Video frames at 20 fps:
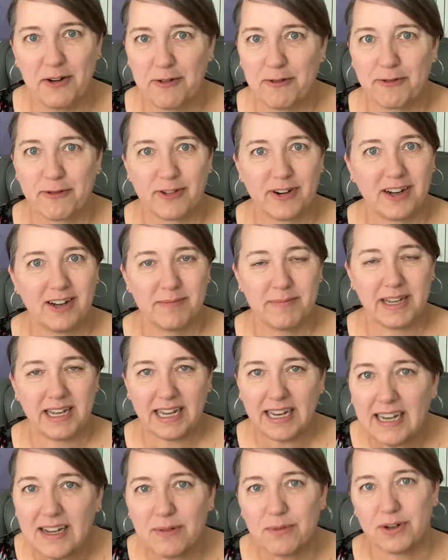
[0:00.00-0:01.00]
from
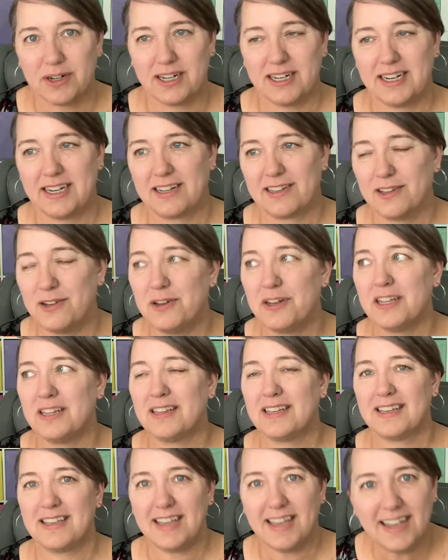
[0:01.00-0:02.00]
anyone, including
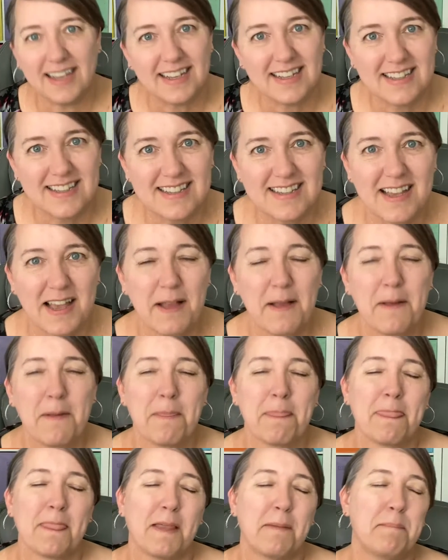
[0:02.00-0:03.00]
the kids.
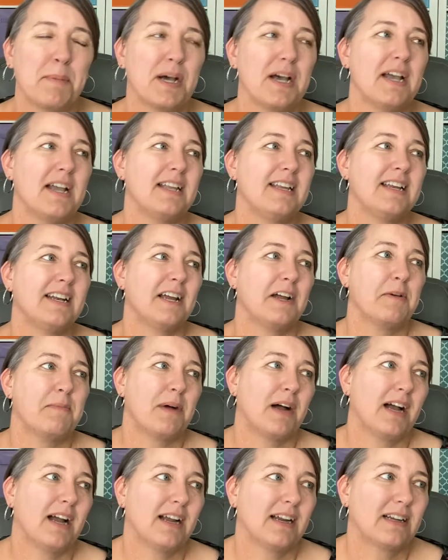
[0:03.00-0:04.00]
But,
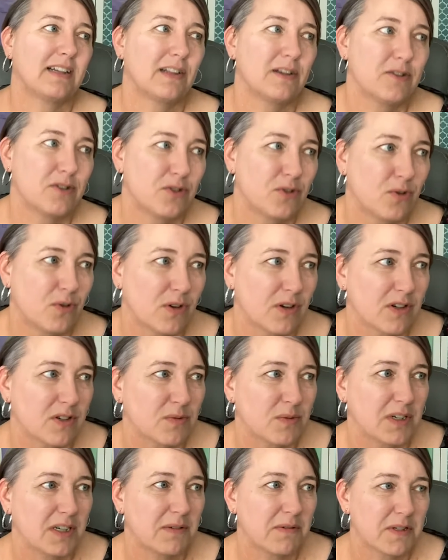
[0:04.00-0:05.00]
behind closed doors,
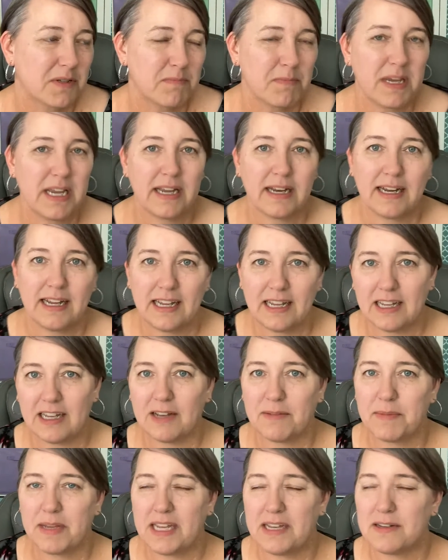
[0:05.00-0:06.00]
when it was me and
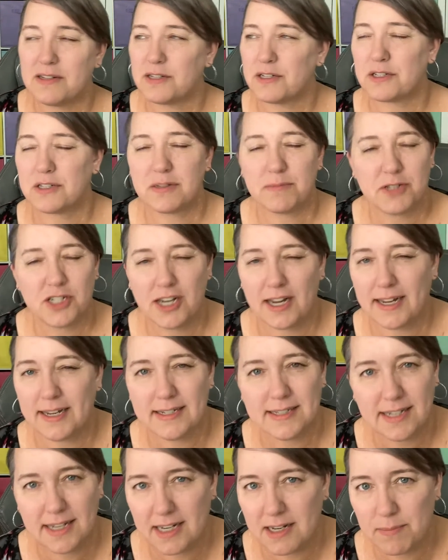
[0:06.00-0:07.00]
him, he was just a
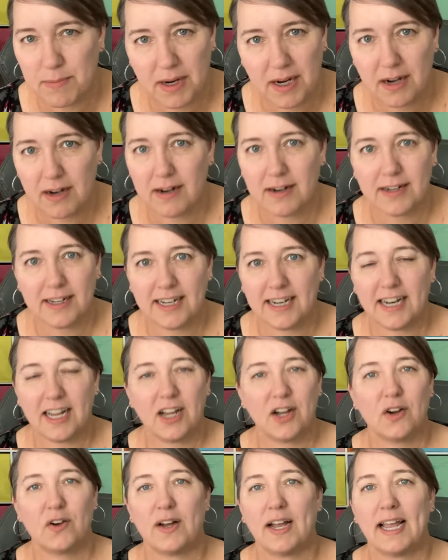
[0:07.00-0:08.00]
giant teddy bear.
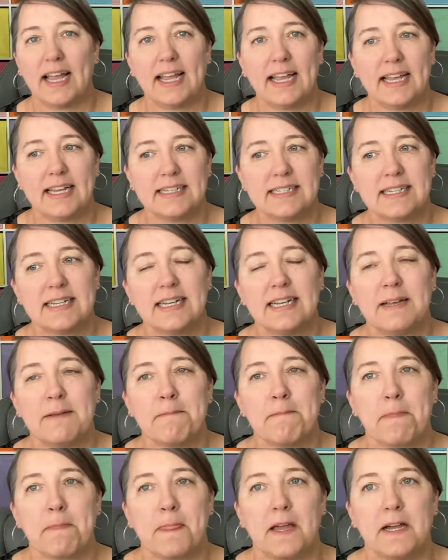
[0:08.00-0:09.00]
And
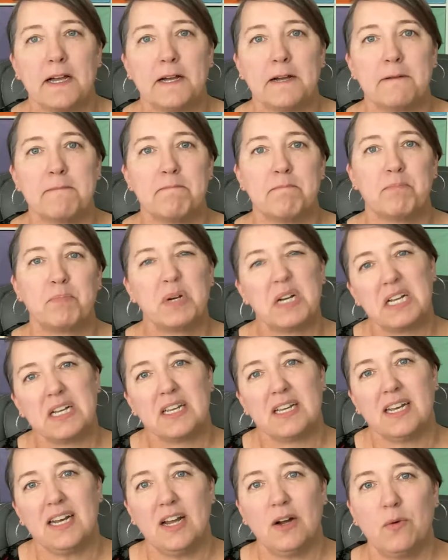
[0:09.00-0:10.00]
but
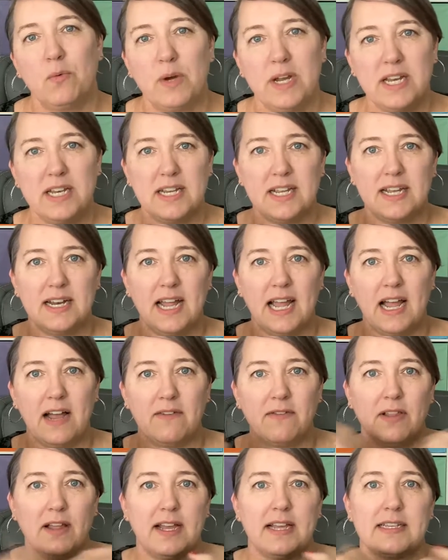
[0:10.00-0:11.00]
we did
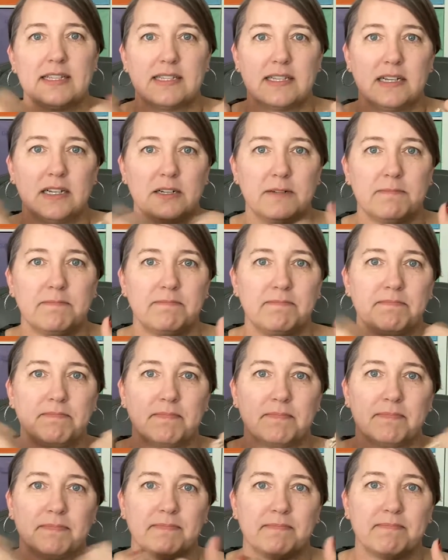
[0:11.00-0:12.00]
have like some
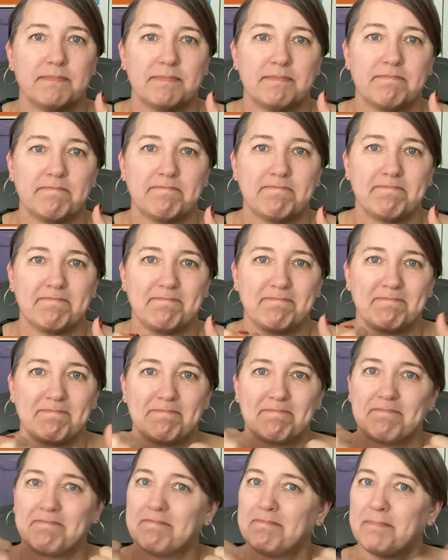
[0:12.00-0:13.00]

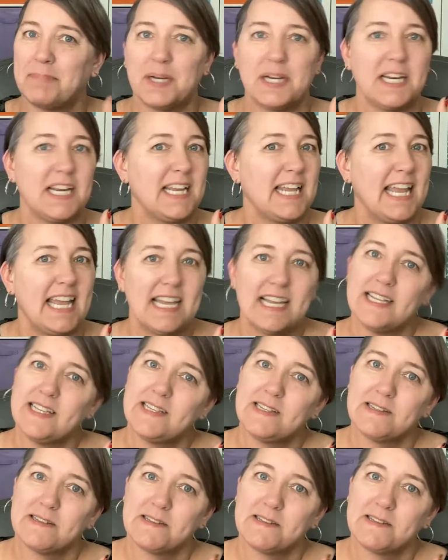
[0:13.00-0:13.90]
butting heads